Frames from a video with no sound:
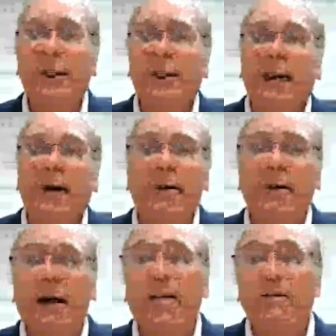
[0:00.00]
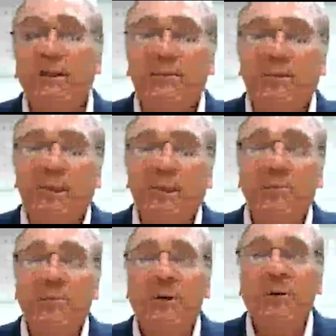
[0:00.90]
We get hounded constantly for them.